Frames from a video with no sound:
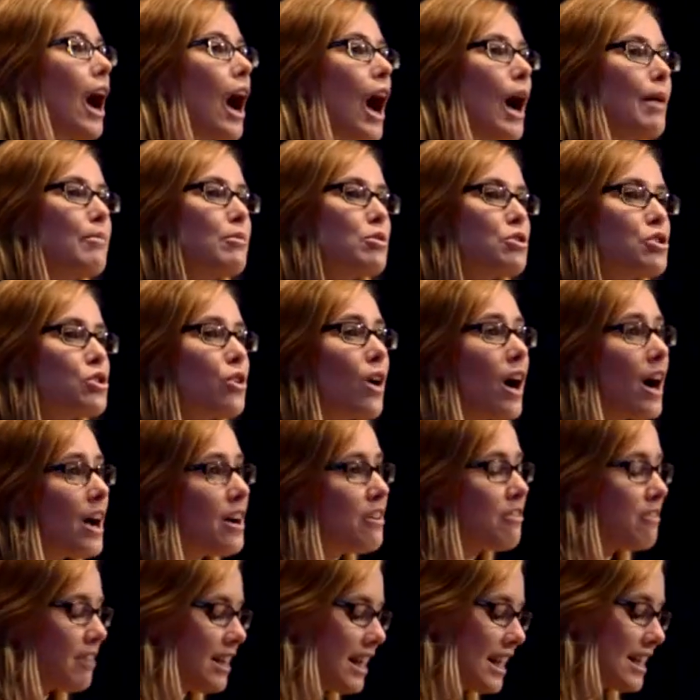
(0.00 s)
I'm not sure I
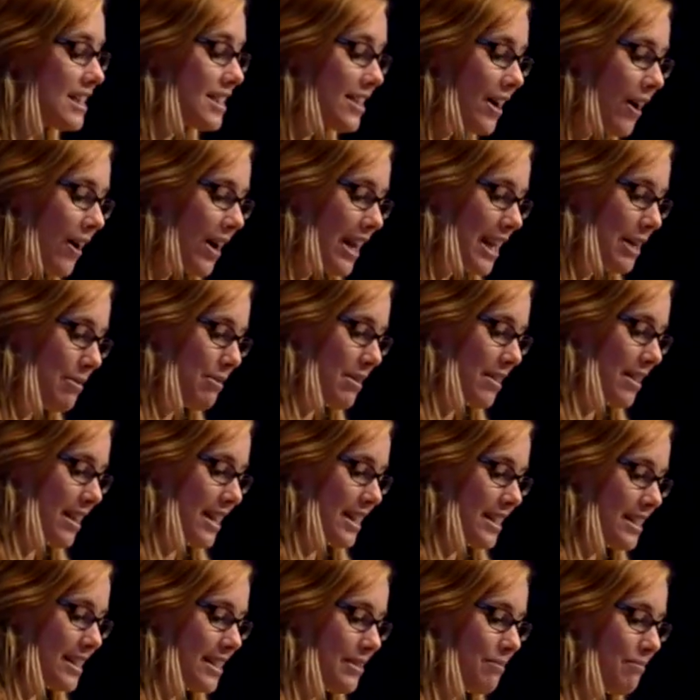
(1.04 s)
agree entirely with
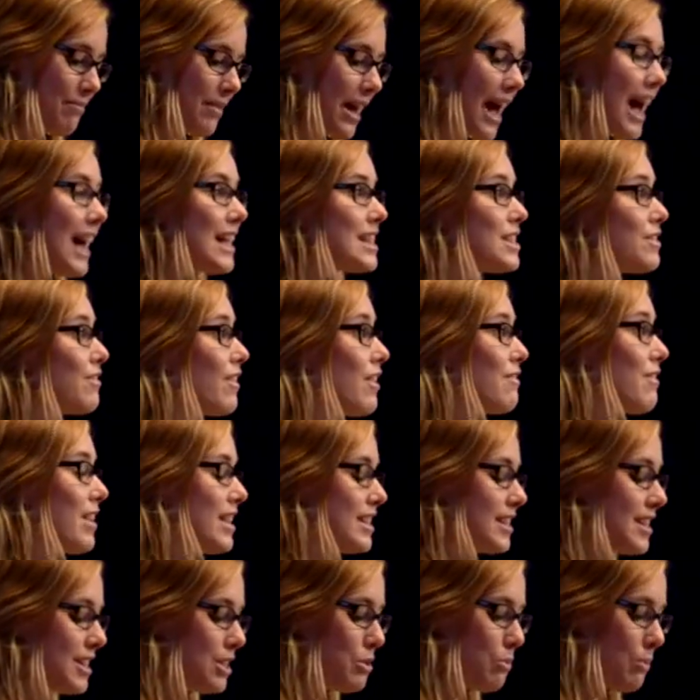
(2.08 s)
this. As
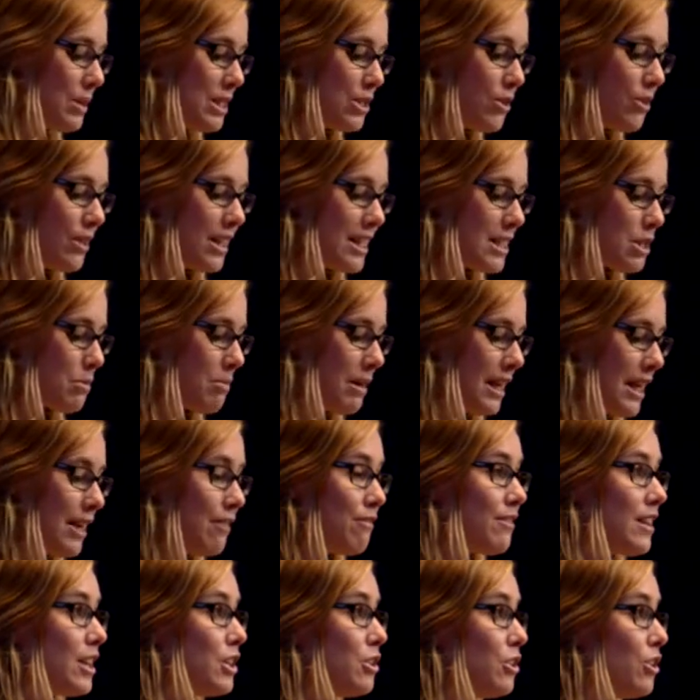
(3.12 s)
fundraisers, we do need to
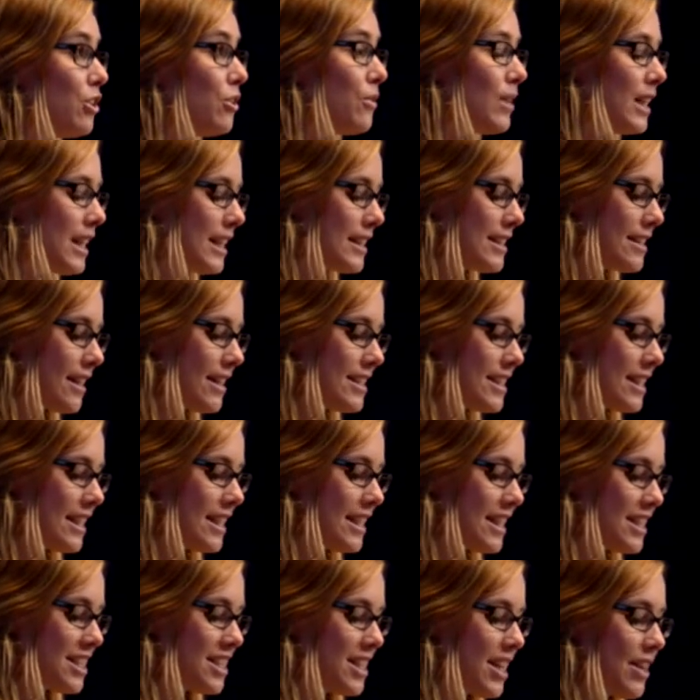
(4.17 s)
believe that new and exciting
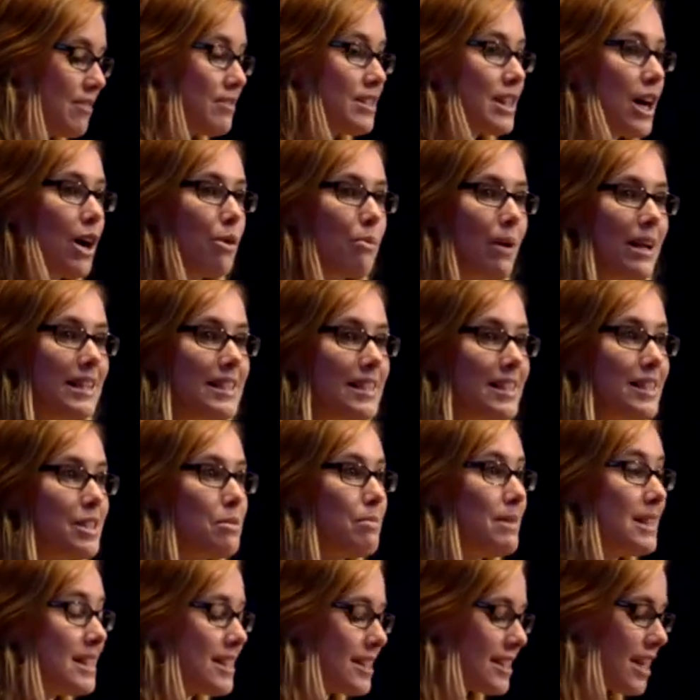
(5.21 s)
initiatives are waiting to
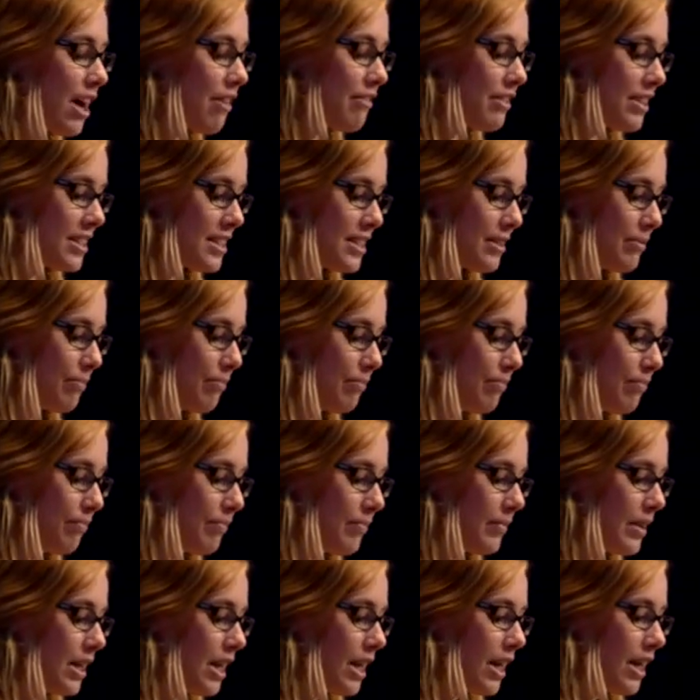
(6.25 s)
be discovered,
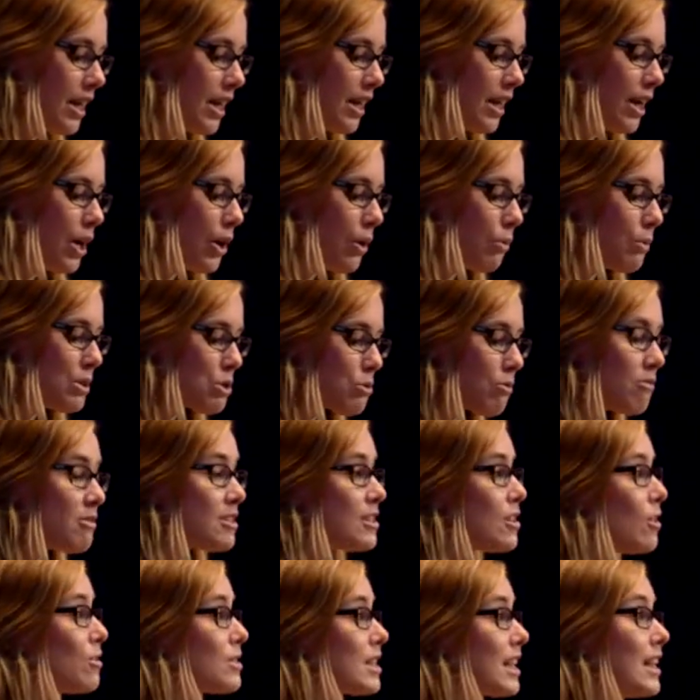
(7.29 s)
which will
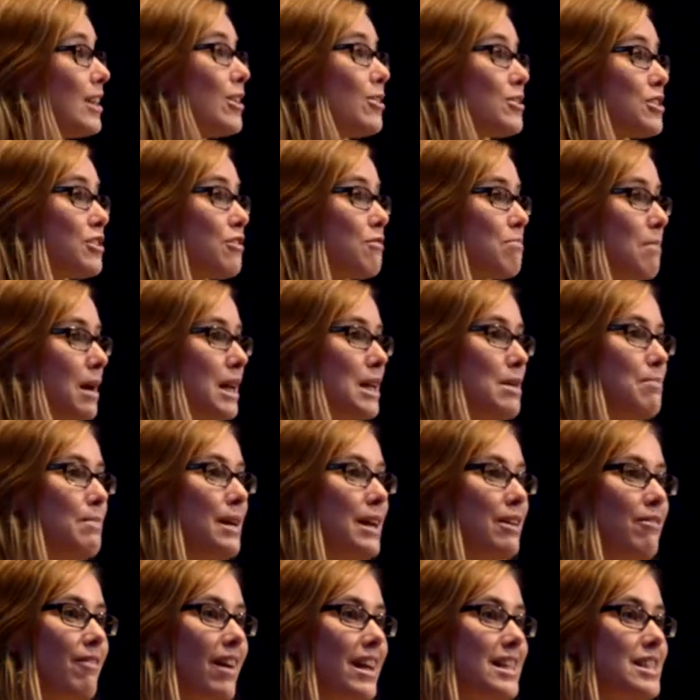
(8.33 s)
result in lots of money
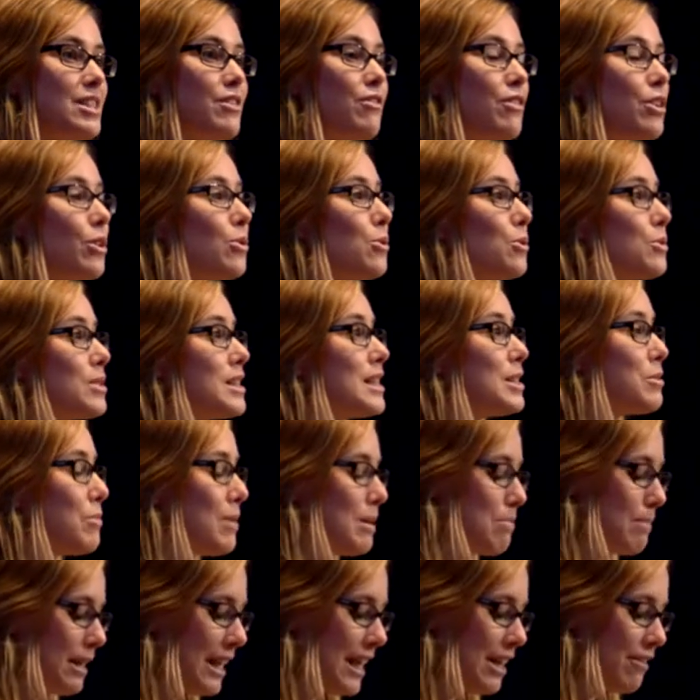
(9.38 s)
being raised for the causes
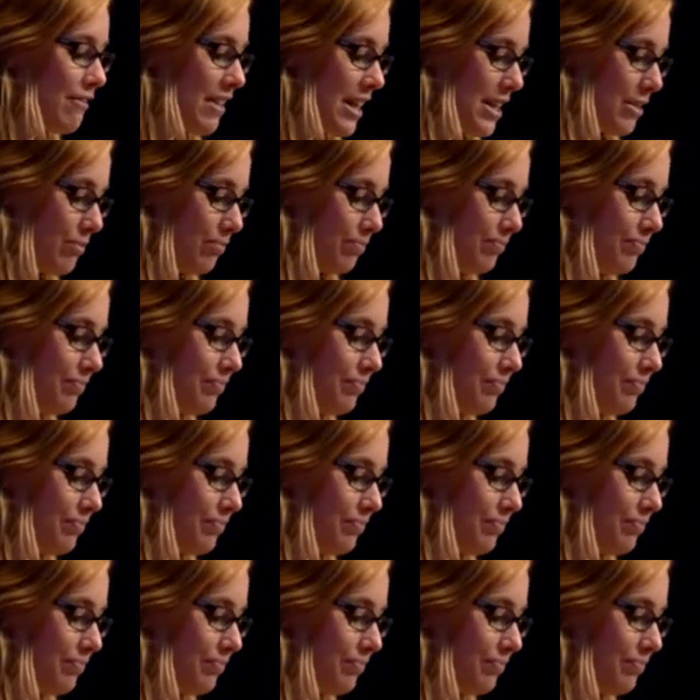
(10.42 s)
we believe in.